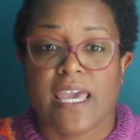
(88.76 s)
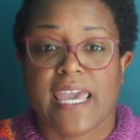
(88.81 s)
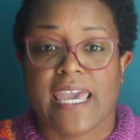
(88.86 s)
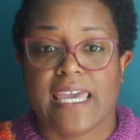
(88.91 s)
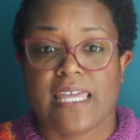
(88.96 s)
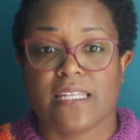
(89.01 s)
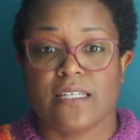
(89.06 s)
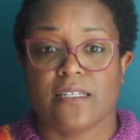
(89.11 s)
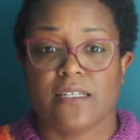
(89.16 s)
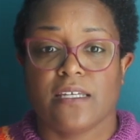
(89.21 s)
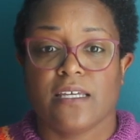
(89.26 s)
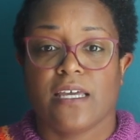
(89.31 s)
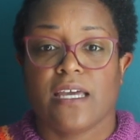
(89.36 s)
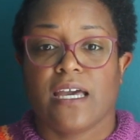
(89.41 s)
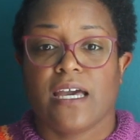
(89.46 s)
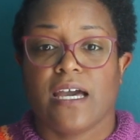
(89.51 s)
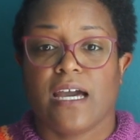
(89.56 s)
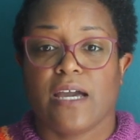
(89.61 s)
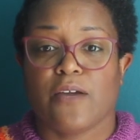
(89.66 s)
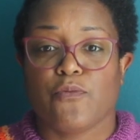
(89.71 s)
And
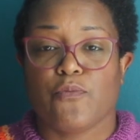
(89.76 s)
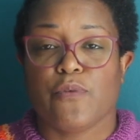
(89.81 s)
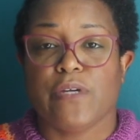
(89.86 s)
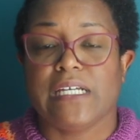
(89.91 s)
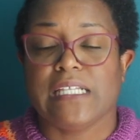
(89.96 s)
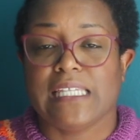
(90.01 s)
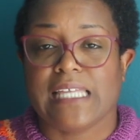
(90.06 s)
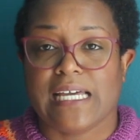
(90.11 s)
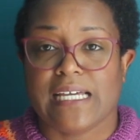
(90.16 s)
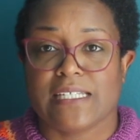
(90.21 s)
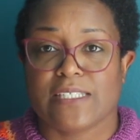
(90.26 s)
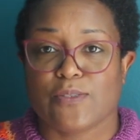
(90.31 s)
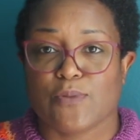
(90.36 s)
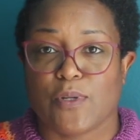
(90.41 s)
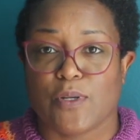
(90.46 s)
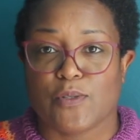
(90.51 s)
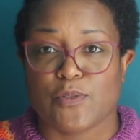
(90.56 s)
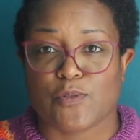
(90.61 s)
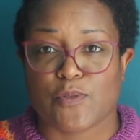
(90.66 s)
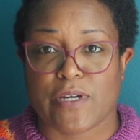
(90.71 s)
I realized
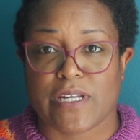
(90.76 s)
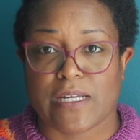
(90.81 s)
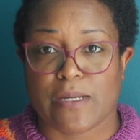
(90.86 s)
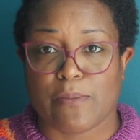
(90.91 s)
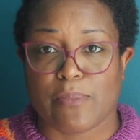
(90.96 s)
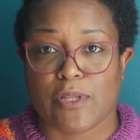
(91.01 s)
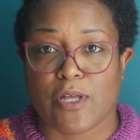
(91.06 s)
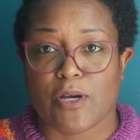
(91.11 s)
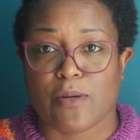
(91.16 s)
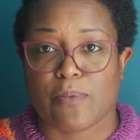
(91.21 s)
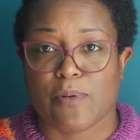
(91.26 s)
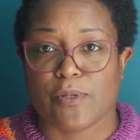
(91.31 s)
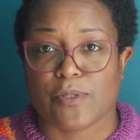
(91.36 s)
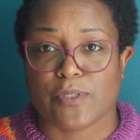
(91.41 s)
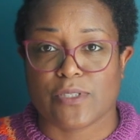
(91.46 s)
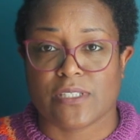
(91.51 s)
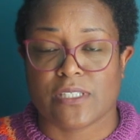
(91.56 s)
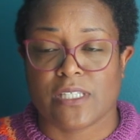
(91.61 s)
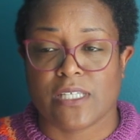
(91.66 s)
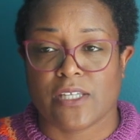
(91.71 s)
when I was writing a blog
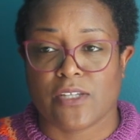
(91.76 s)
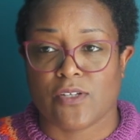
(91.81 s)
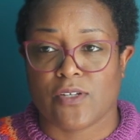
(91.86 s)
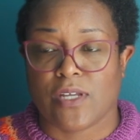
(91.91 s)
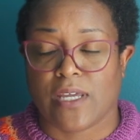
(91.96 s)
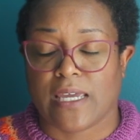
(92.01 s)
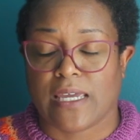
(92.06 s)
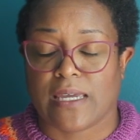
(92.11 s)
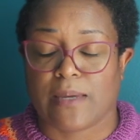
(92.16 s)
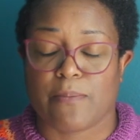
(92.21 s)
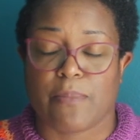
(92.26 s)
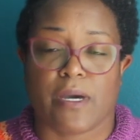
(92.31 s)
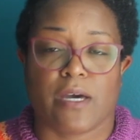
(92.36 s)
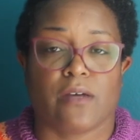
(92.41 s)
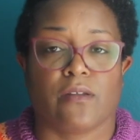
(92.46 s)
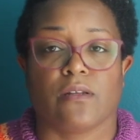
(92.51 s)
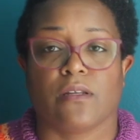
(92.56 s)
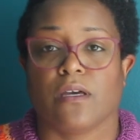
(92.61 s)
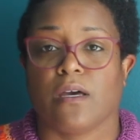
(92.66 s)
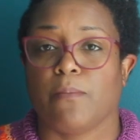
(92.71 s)
post the other day
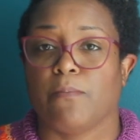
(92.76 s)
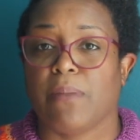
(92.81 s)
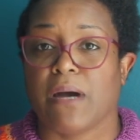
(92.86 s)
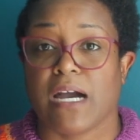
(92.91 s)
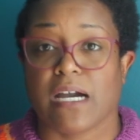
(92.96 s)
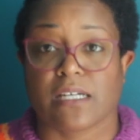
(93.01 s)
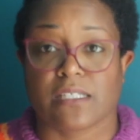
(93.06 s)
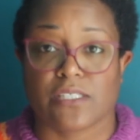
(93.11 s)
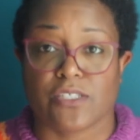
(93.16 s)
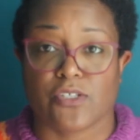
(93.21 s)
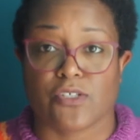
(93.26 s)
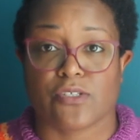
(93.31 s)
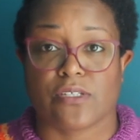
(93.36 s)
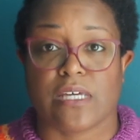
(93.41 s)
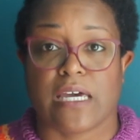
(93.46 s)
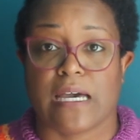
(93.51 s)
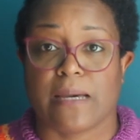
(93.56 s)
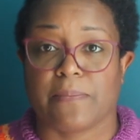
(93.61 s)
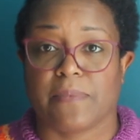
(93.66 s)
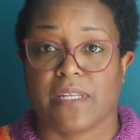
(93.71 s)
about a boxier
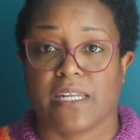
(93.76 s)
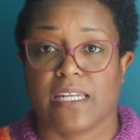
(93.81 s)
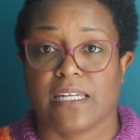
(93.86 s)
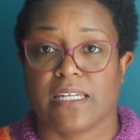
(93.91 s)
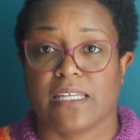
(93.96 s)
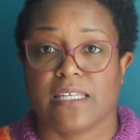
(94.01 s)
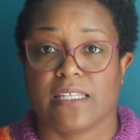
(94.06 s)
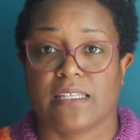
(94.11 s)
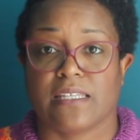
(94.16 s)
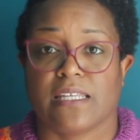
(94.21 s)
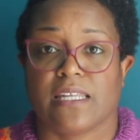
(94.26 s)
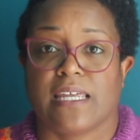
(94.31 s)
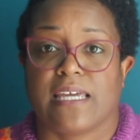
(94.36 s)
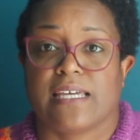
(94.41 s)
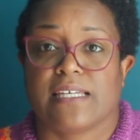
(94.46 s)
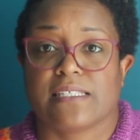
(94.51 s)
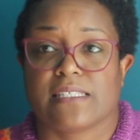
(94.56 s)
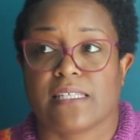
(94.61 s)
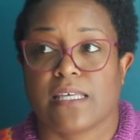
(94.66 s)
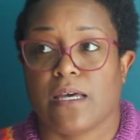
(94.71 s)
top that I knit that
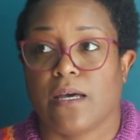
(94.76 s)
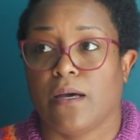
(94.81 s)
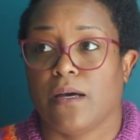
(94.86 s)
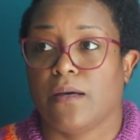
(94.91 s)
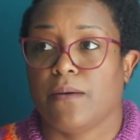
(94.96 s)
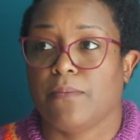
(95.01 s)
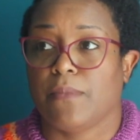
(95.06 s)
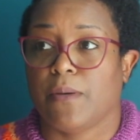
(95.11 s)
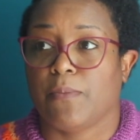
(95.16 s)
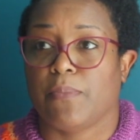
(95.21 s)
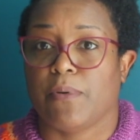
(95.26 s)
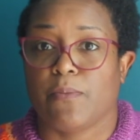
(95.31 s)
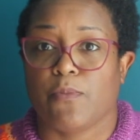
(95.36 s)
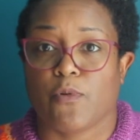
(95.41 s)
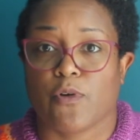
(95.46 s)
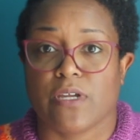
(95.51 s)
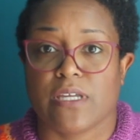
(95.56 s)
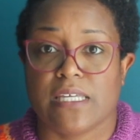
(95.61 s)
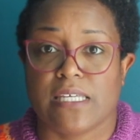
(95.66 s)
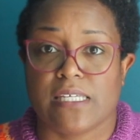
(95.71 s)
has a bit
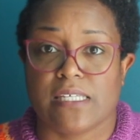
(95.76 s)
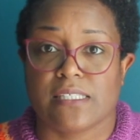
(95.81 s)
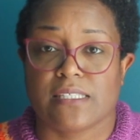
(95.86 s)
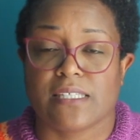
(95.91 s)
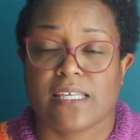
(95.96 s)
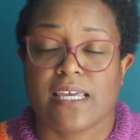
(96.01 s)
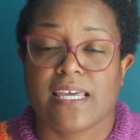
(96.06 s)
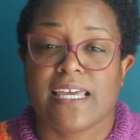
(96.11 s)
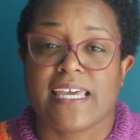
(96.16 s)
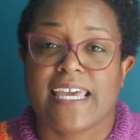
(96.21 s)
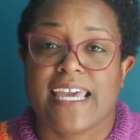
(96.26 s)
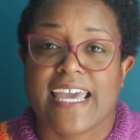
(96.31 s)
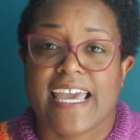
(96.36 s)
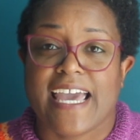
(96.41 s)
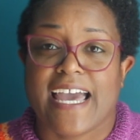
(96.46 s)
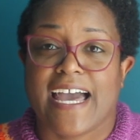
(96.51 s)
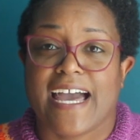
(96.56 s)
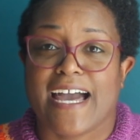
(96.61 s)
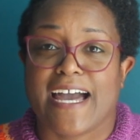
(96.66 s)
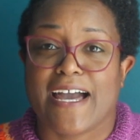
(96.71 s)
more ease,
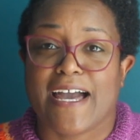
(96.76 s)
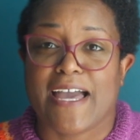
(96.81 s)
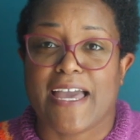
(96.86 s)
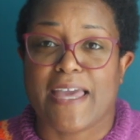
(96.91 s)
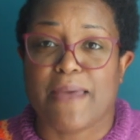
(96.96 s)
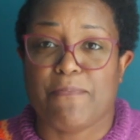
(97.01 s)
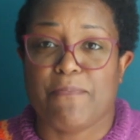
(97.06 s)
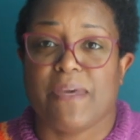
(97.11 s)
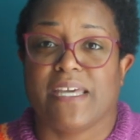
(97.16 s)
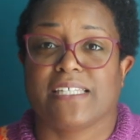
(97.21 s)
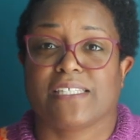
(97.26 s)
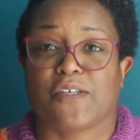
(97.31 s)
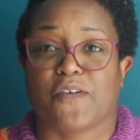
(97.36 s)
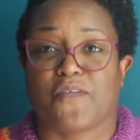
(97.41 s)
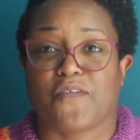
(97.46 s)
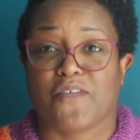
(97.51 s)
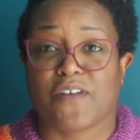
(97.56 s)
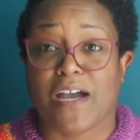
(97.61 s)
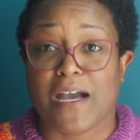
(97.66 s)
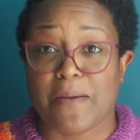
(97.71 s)
and based
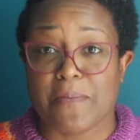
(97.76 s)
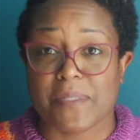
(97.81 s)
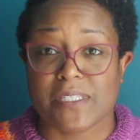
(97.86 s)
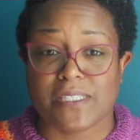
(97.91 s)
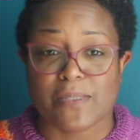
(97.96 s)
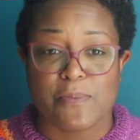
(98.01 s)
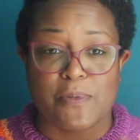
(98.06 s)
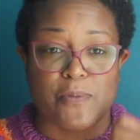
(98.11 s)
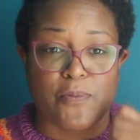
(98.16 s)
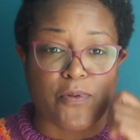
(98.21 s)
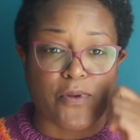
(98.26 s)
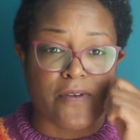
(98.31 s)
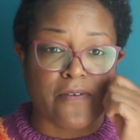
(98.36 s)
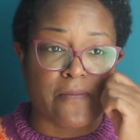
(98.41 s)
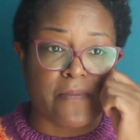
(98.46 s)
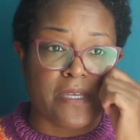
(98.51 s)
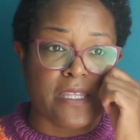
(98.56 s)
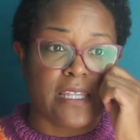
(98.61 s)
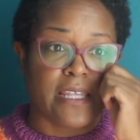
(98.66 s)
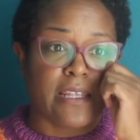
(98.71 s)
off of comments that people were
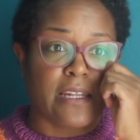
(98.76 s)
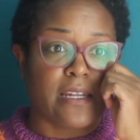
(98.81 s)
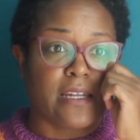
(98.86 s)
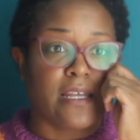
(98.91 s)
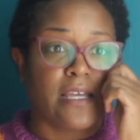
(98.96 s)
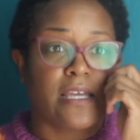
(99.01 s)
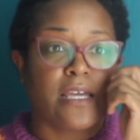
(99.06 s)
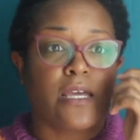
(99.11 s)
giving me, that